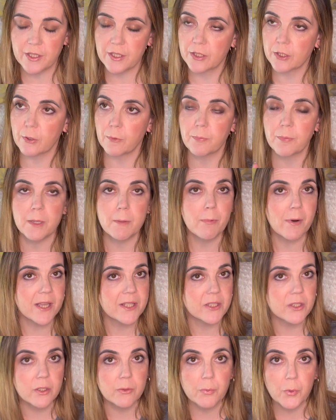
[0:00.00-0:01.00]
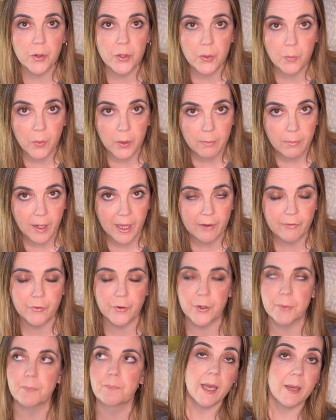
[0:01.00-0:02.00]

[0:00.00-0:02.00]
So be present on more than one platform.